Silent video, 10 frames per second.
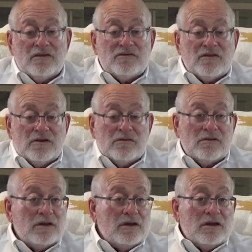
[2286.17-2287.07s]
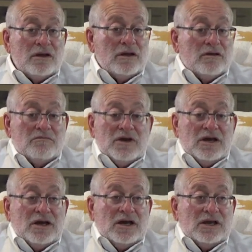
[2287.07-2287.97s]
And so,
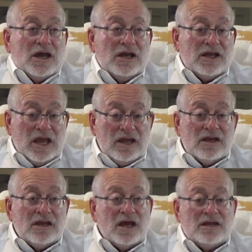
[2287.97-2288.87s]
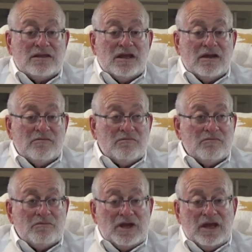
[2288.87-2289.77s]
uh, again, I think
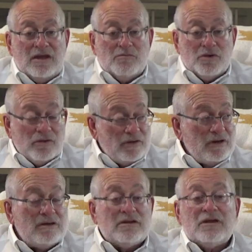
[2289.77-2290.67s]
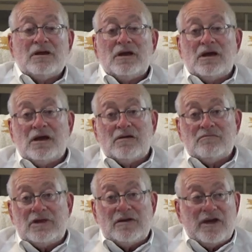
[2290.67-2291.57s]
being prudent
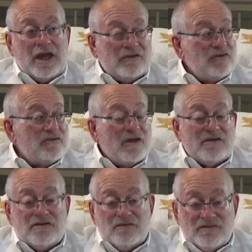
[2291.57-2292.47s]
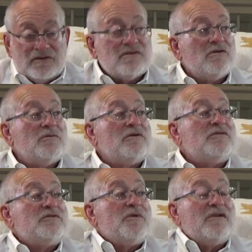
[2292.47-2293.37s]
uh, you know, exercising fiscal
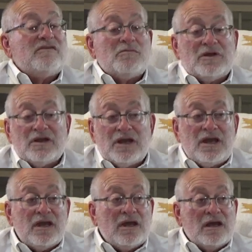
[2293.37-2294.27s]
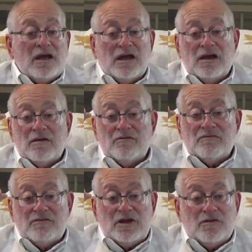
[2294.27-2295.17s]
responsibility,
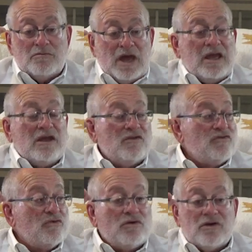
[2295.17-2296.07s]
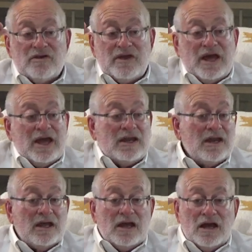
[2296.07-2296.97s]
uh, you know, making sure
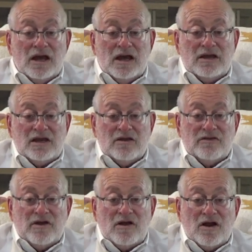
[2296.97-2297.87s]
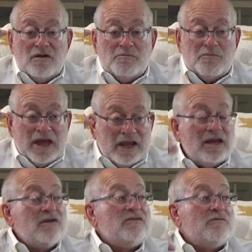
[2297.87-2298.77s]
that uh, you know there are
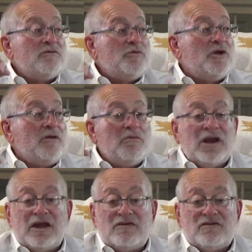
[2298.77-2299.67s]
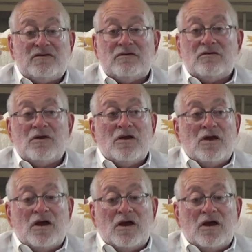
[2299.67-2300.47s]
mechanisms put in place to